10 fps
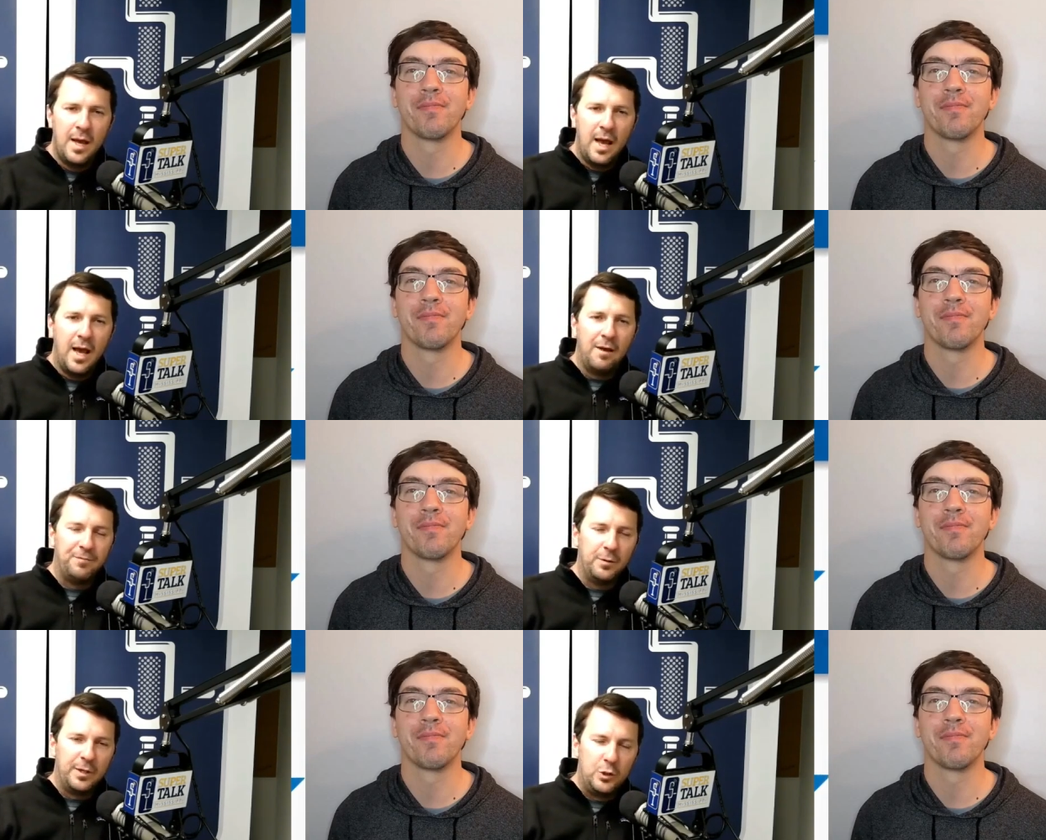Speaker 1: I, I
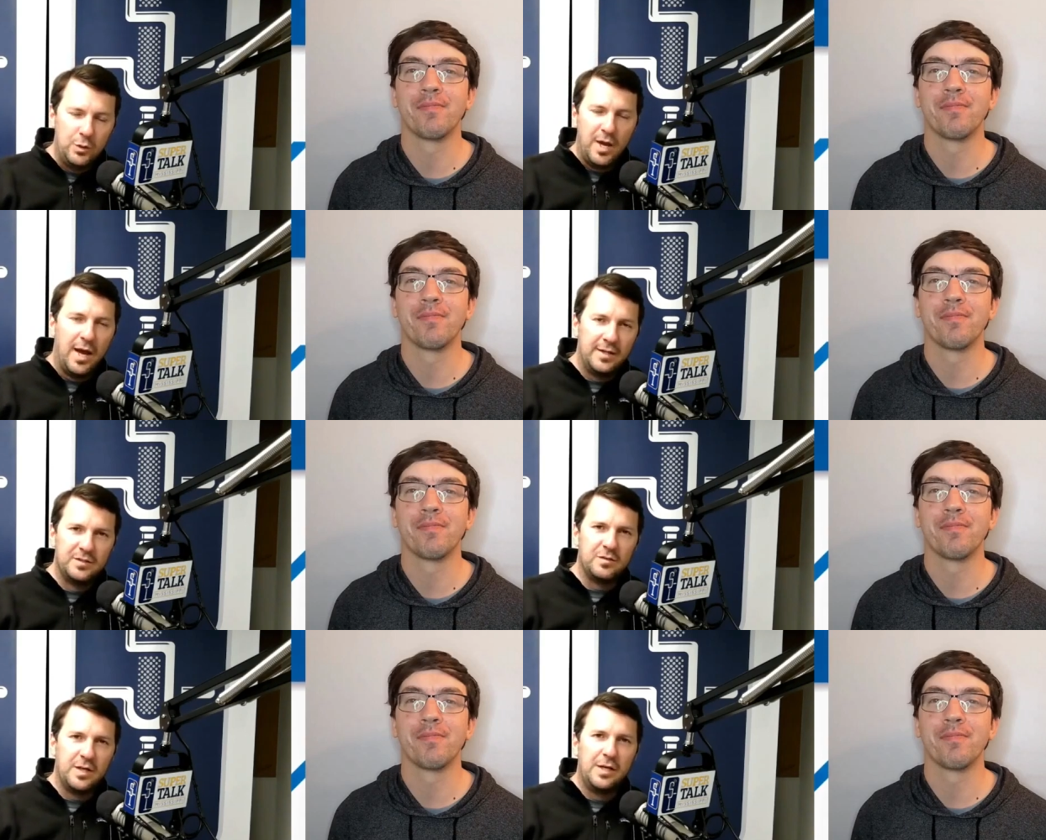feel like you
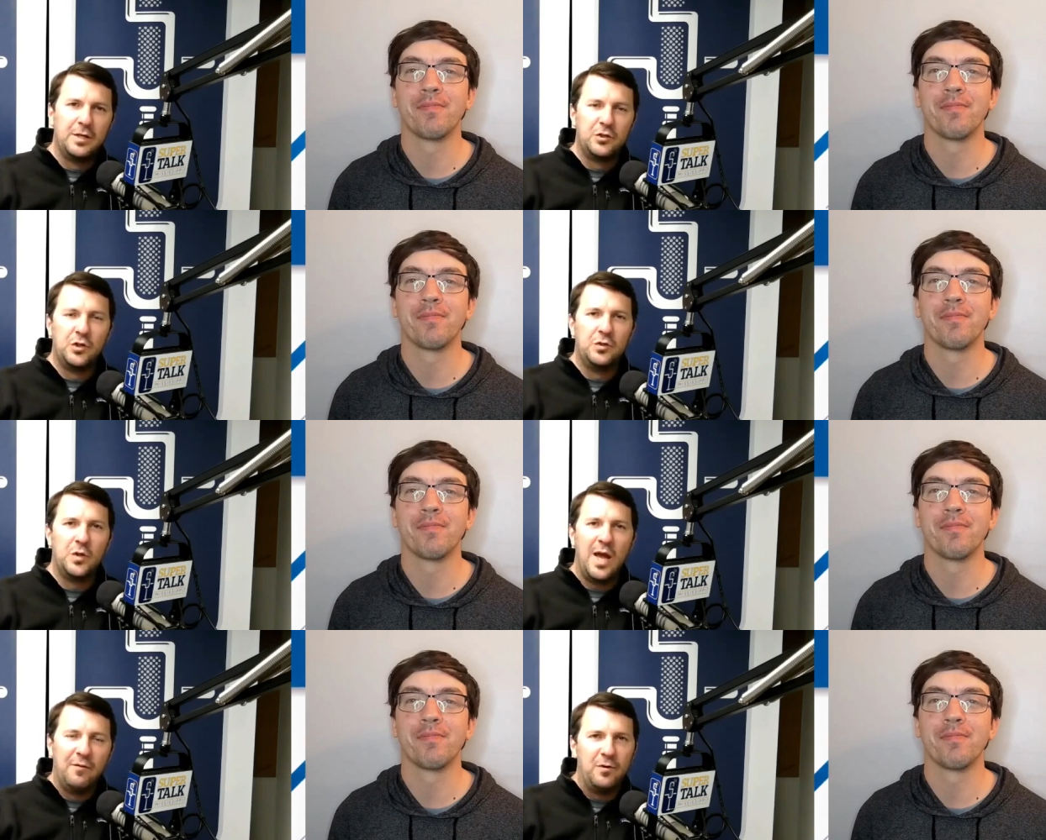guys, in addition
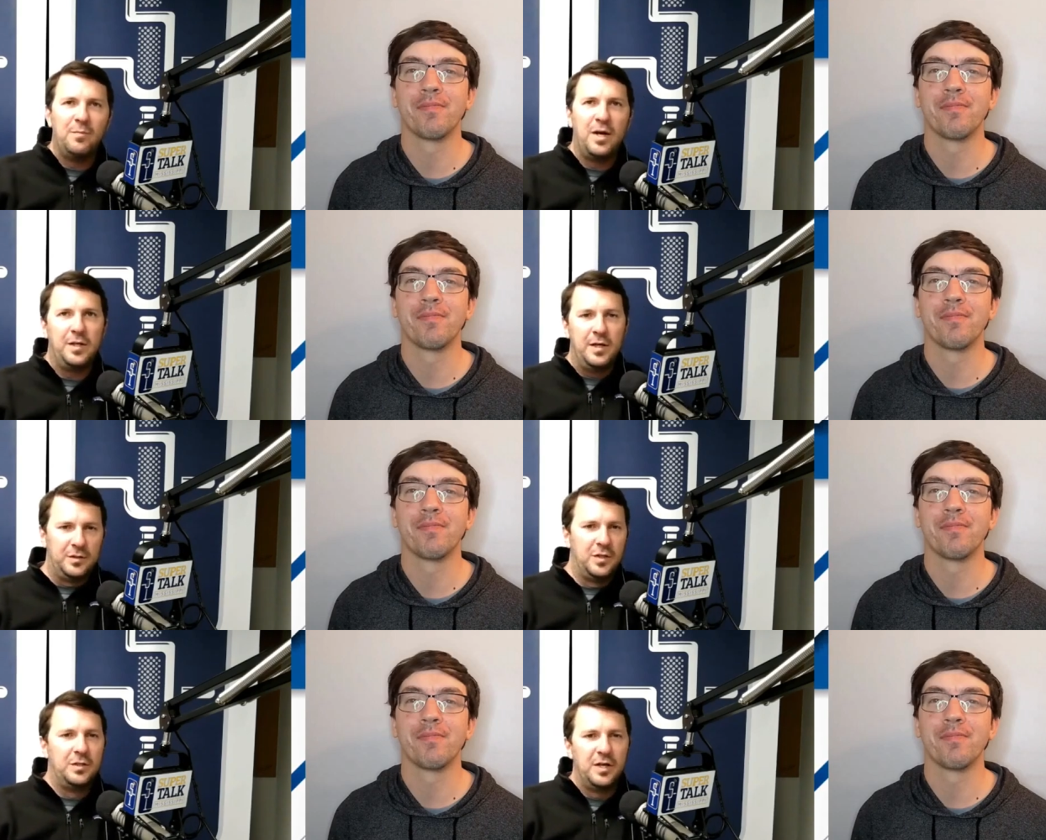to everybody
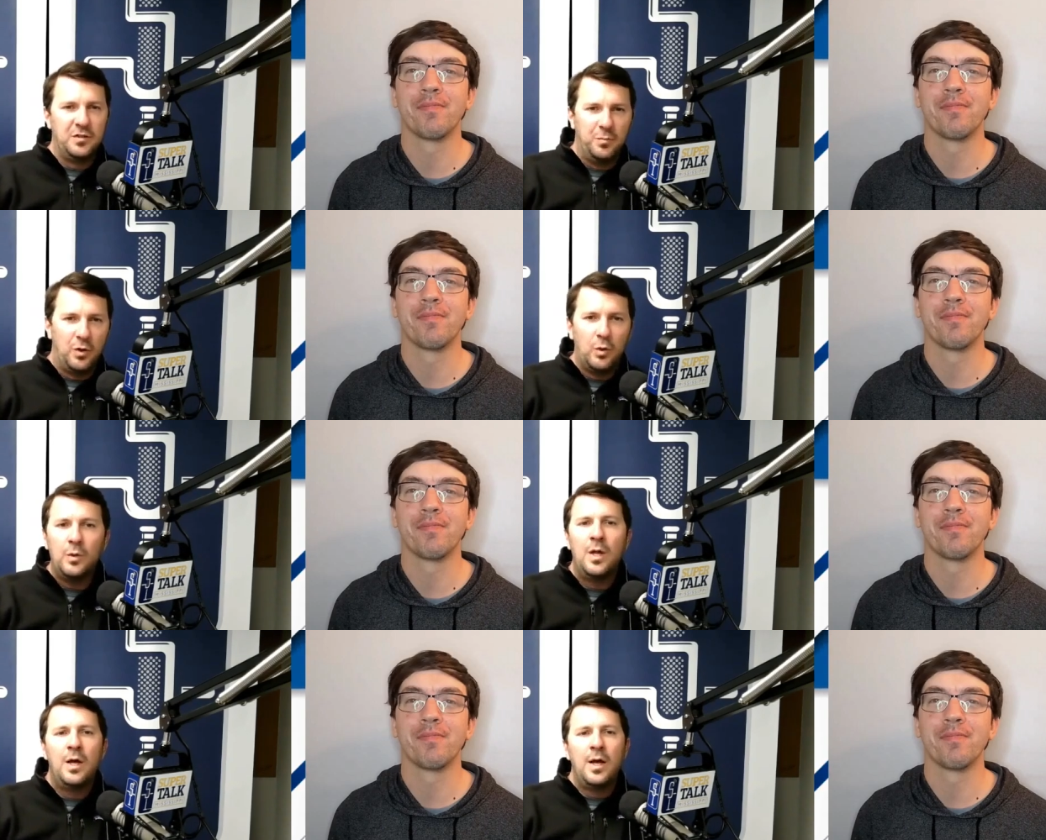else that does a
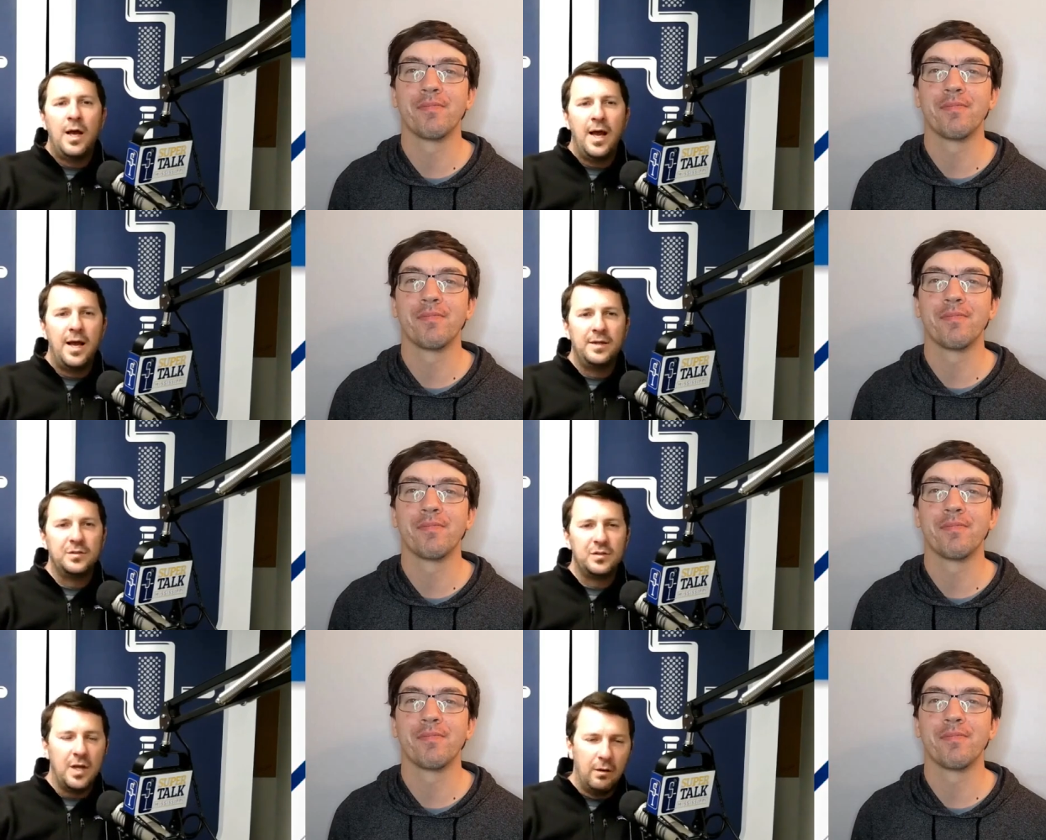poll,
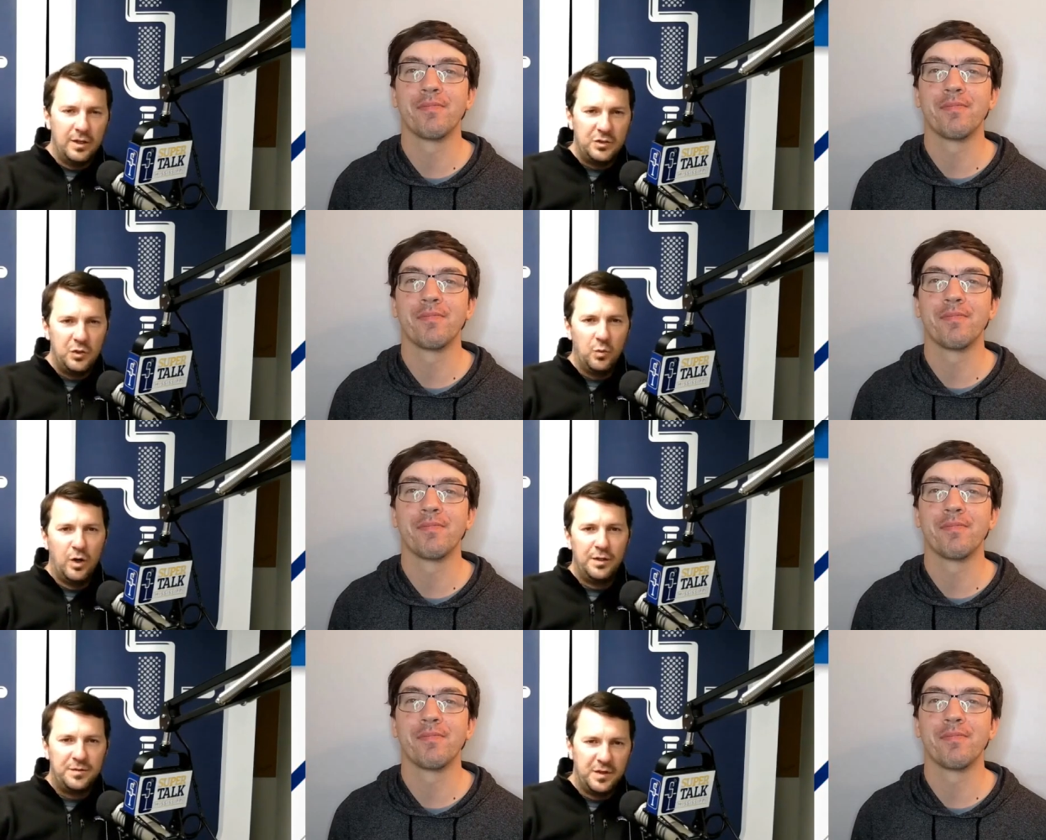has LSU
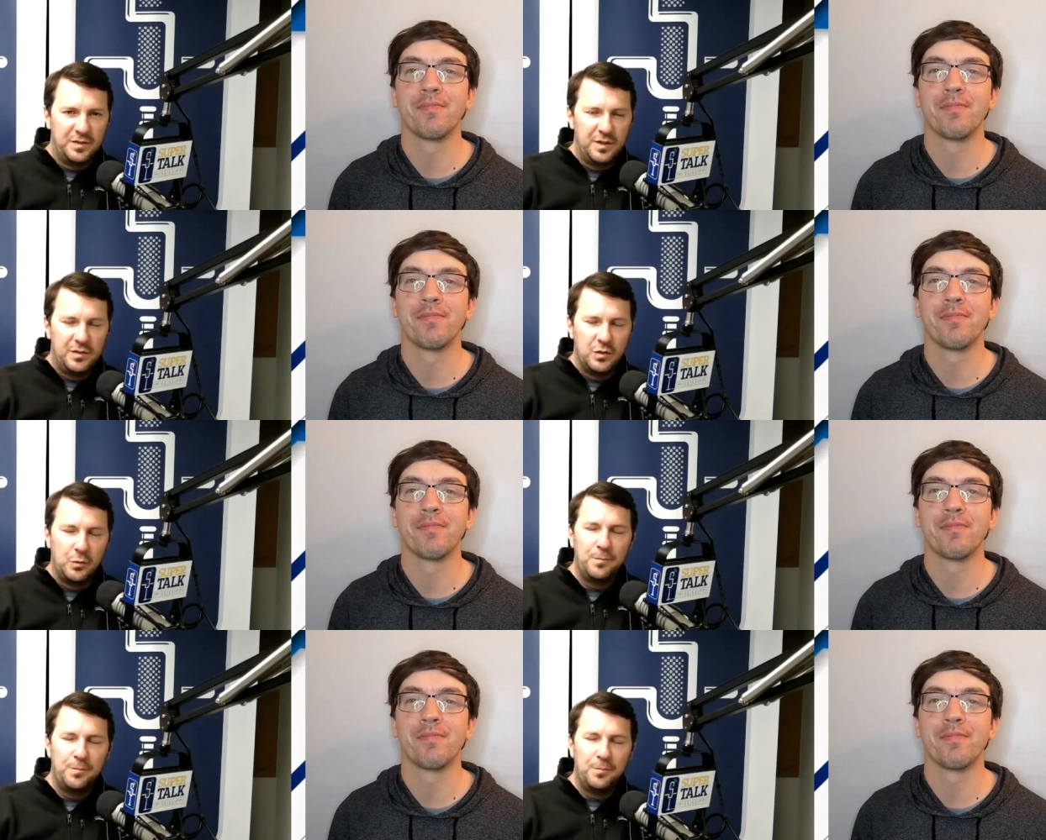1, Tennessee 2.